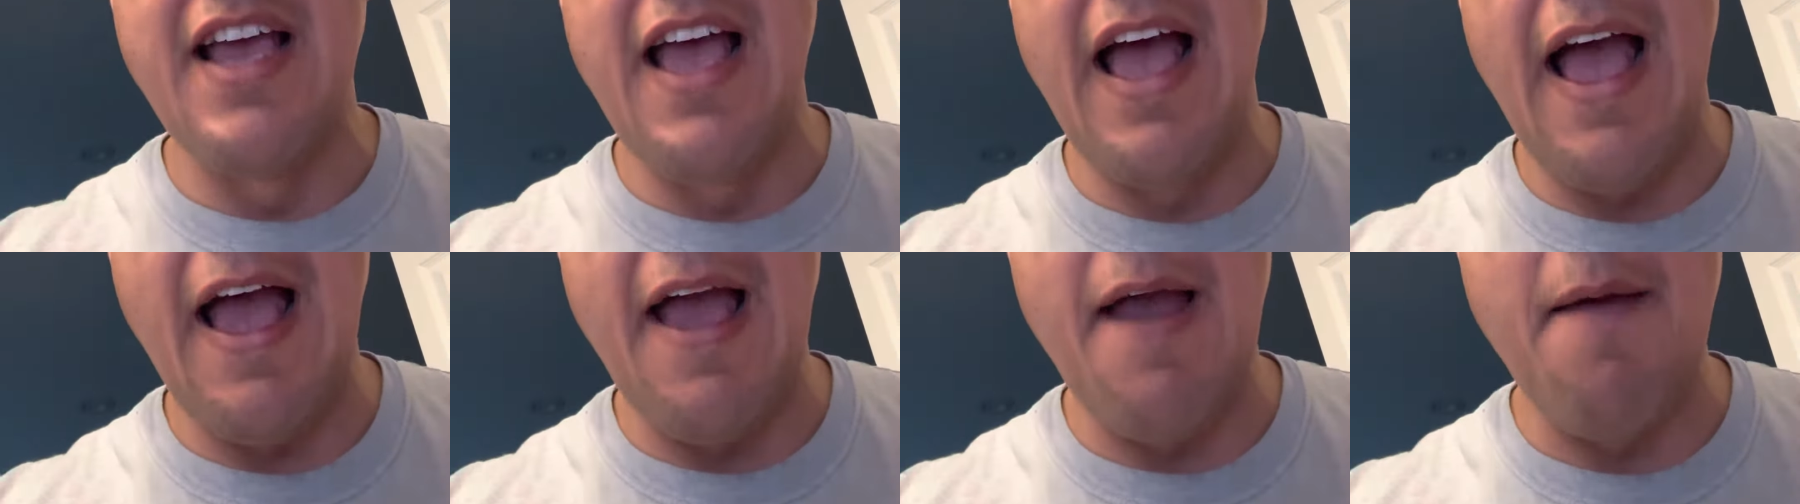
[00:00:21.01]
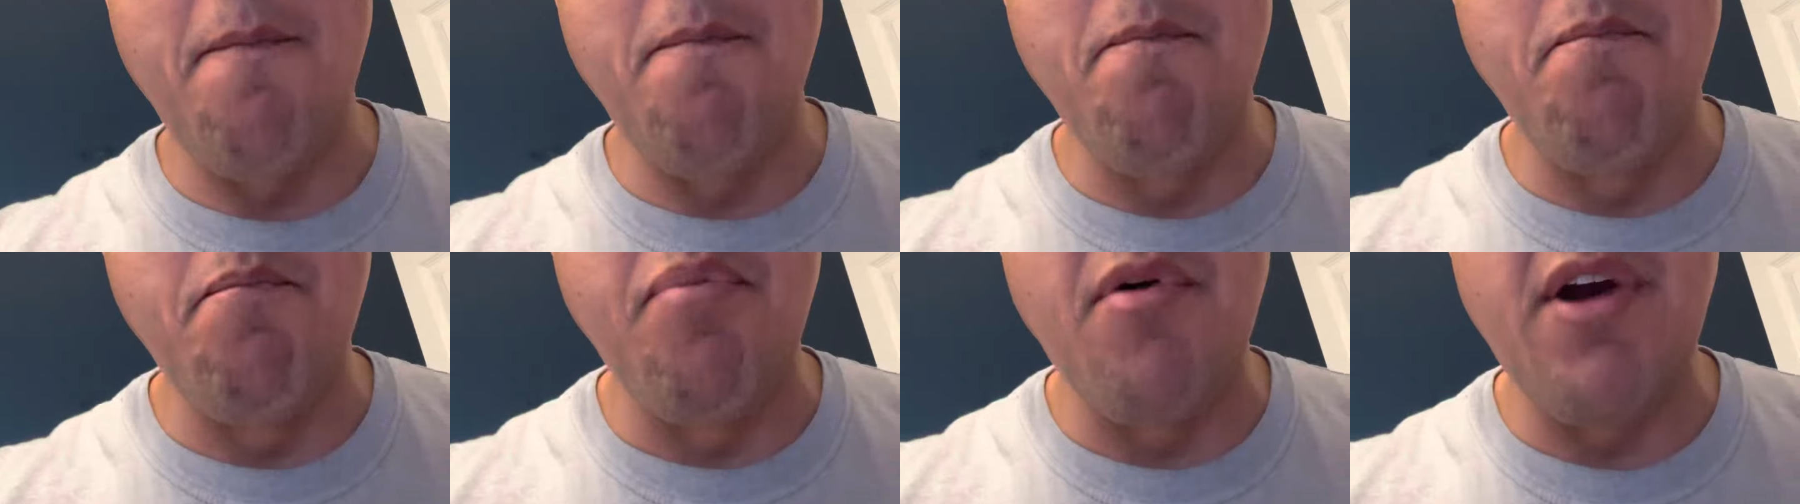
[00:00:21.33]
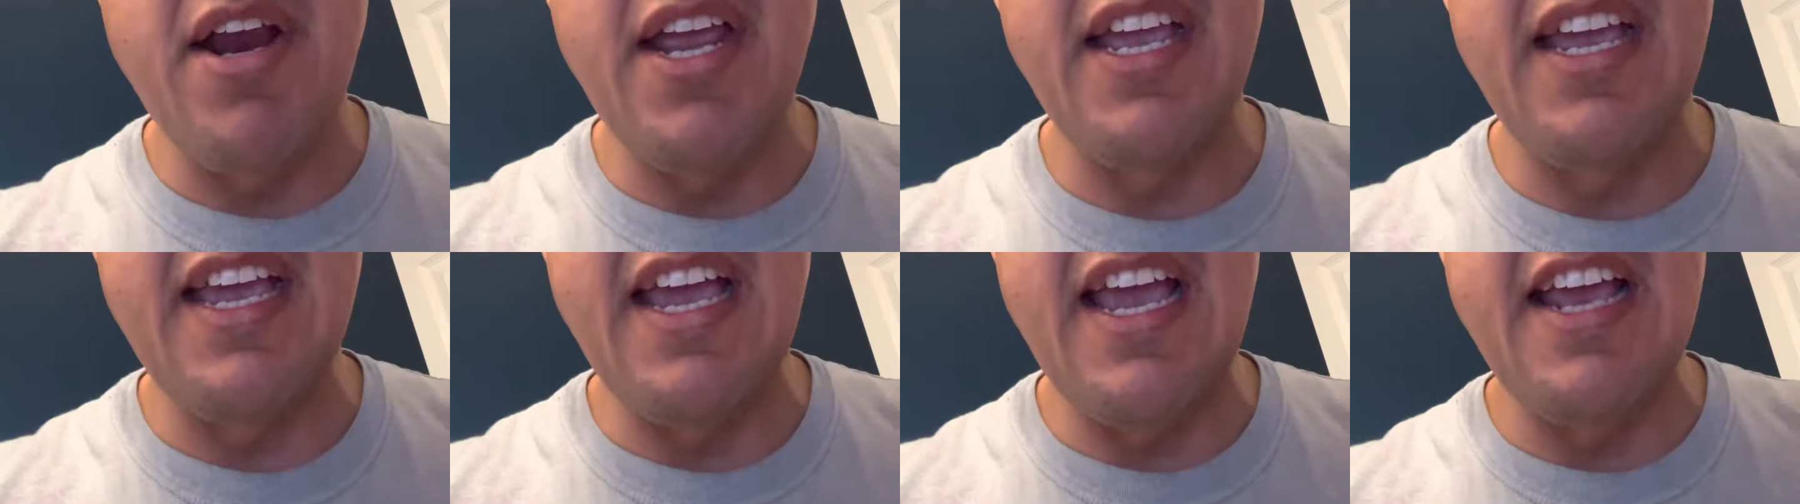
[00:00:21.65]
I
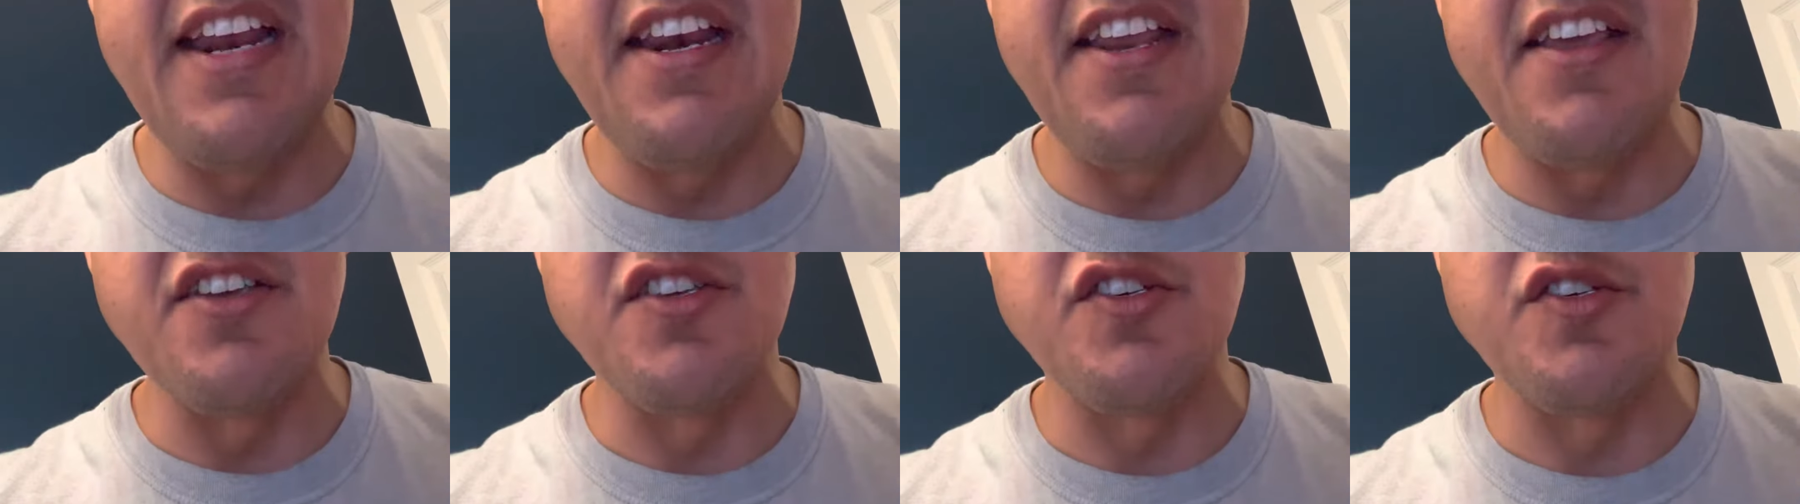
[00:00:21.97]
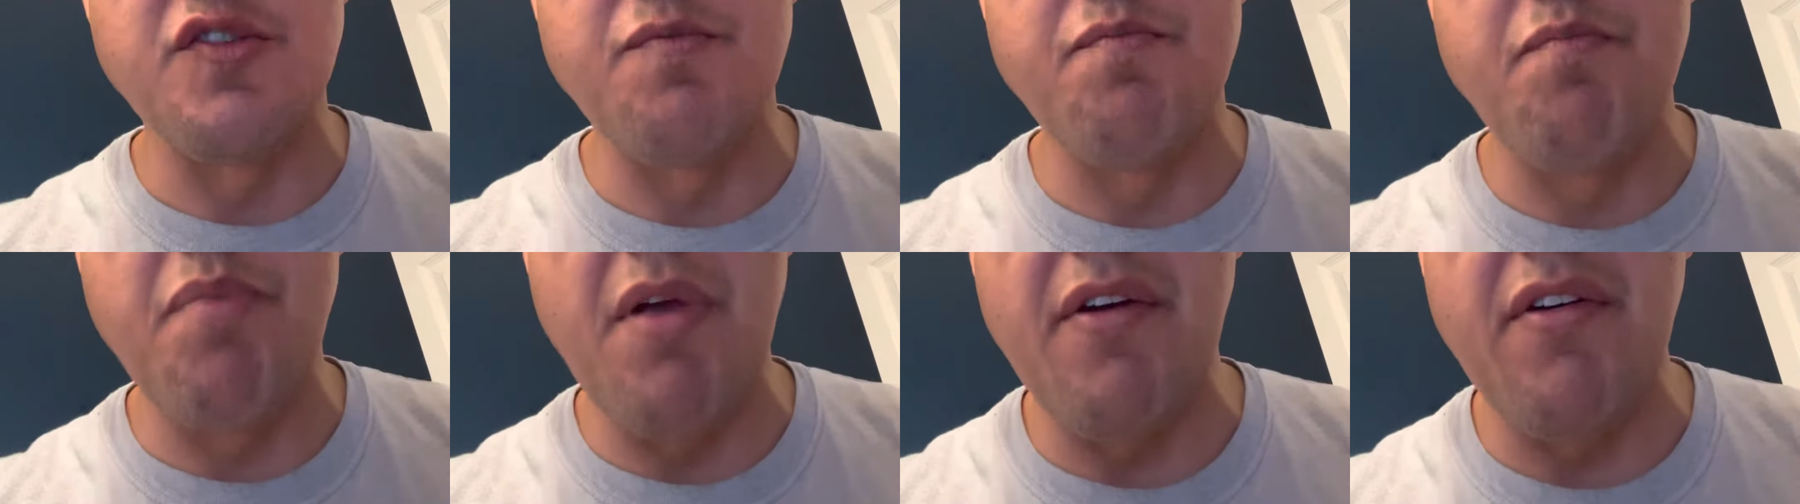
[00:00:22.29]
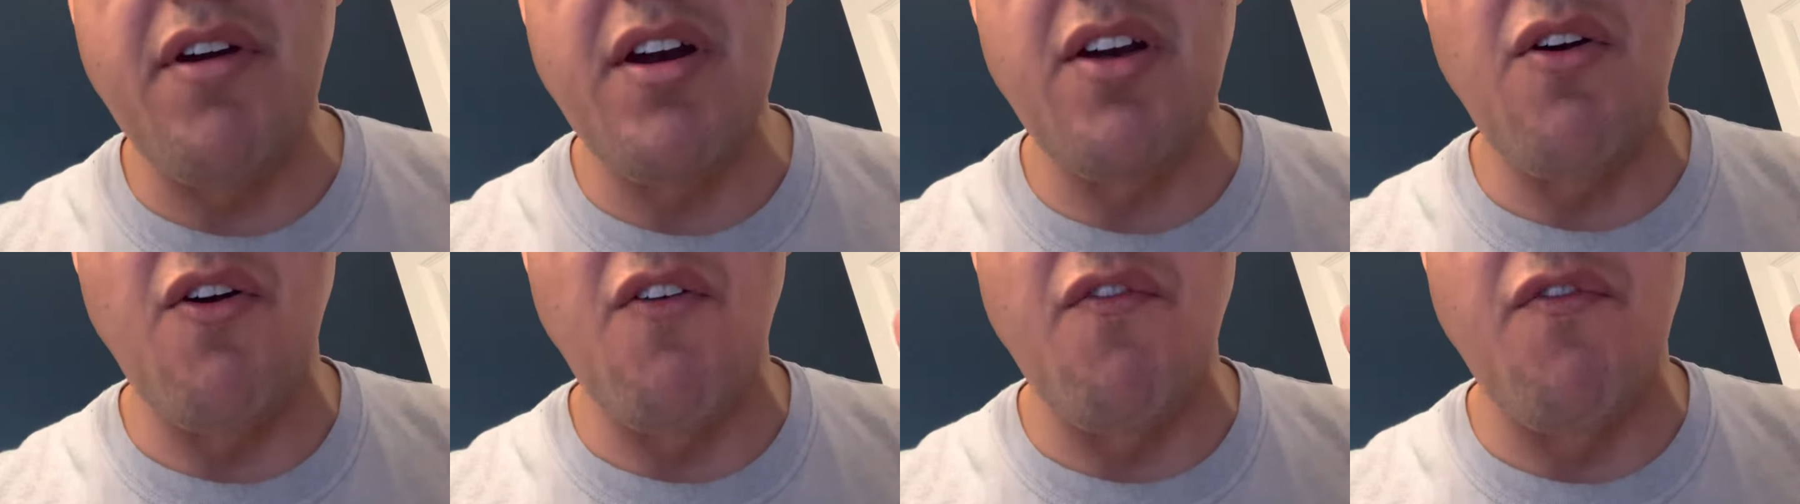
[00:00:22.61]
break any
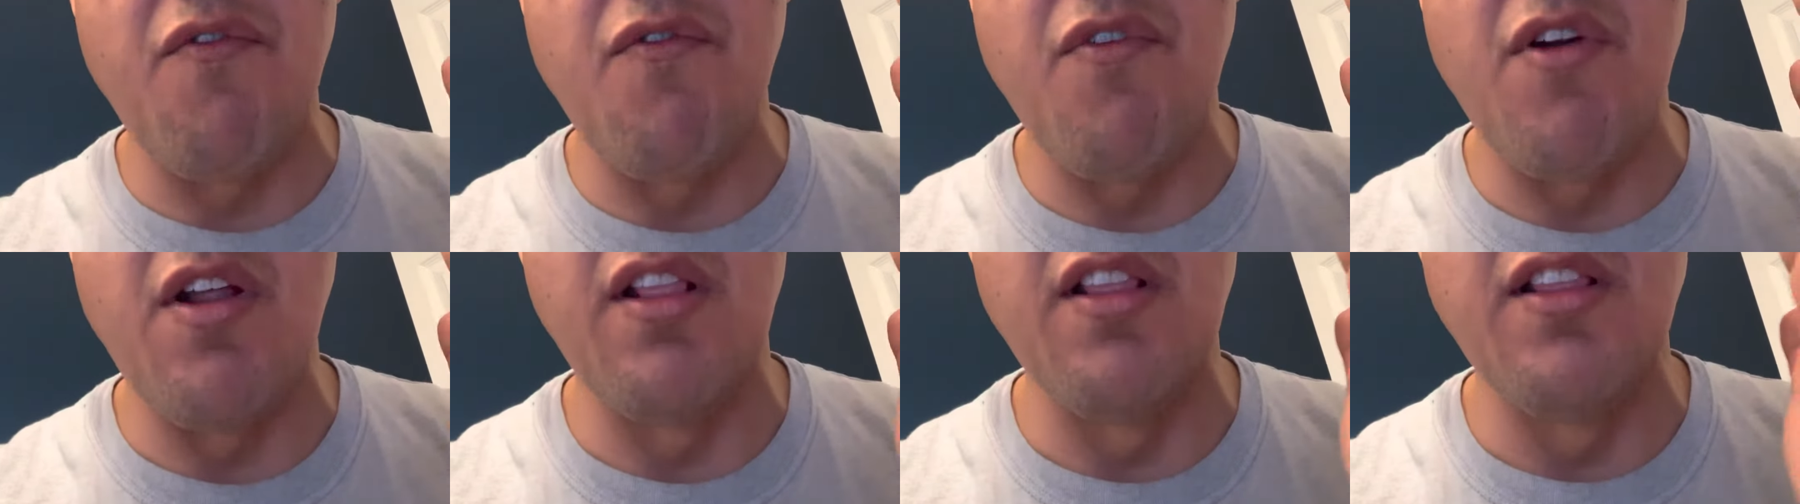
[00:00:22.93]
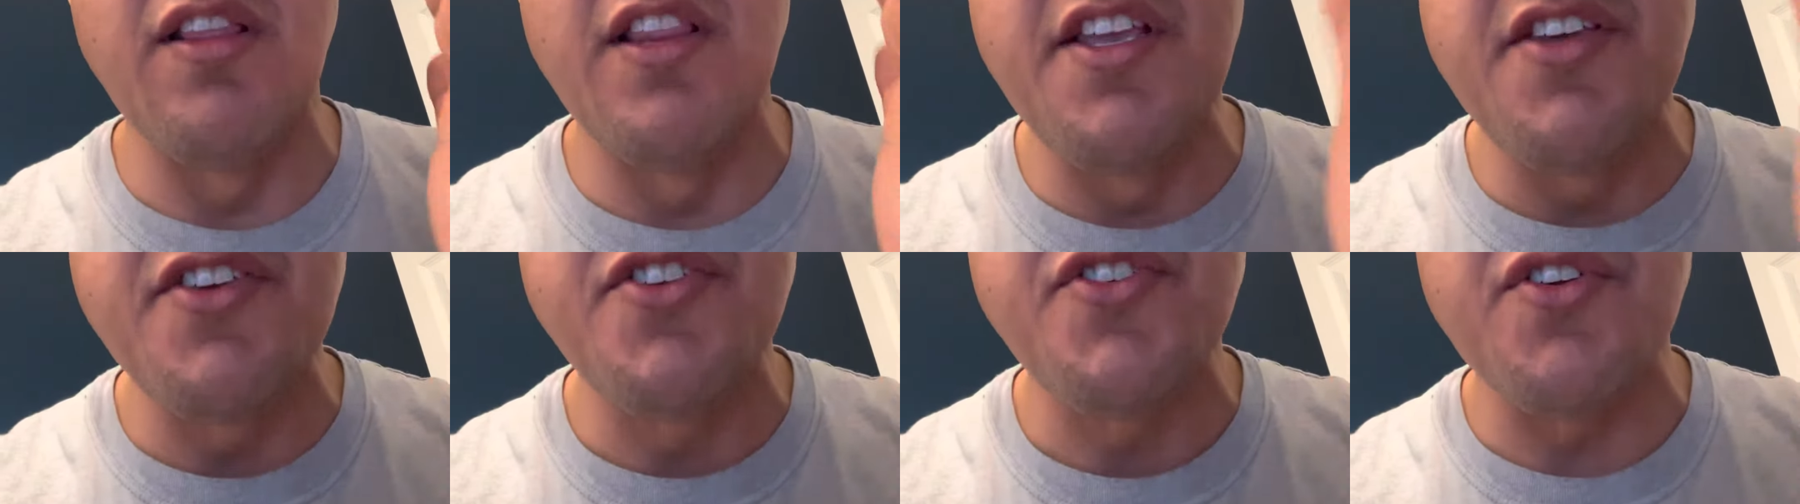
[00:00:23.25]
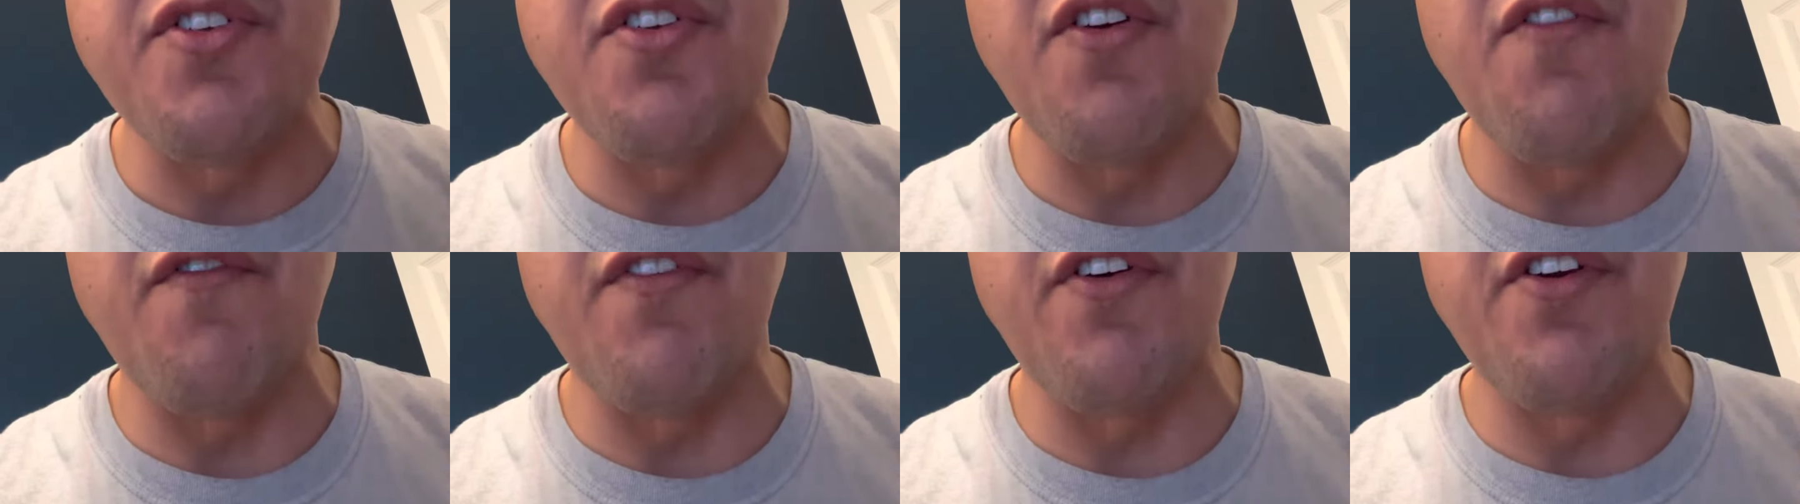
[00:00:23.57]
spirit of
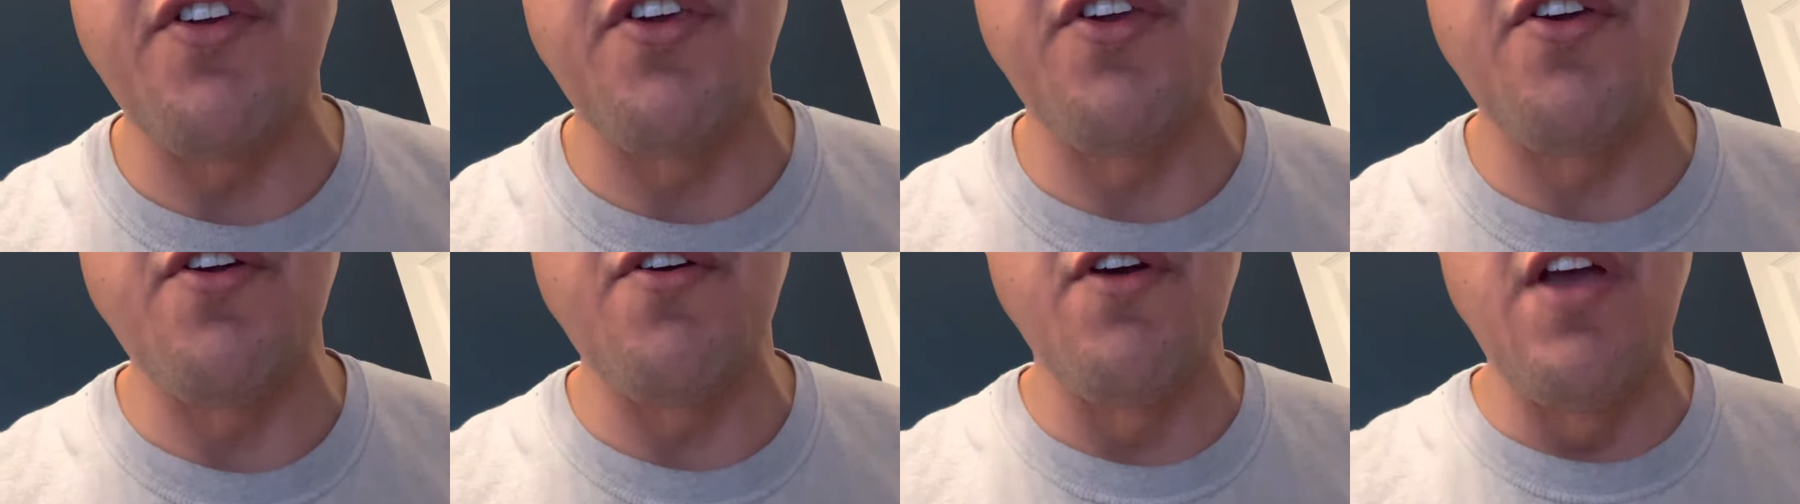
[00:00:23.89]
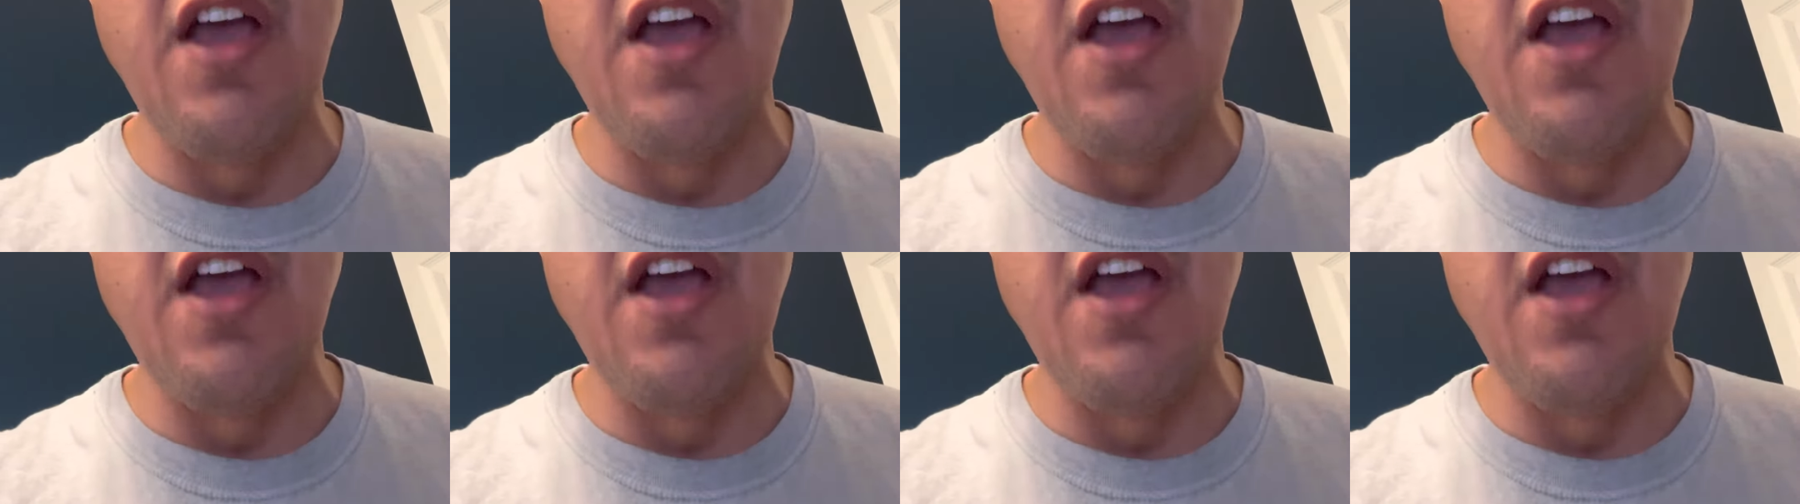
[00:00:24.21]
religion over you.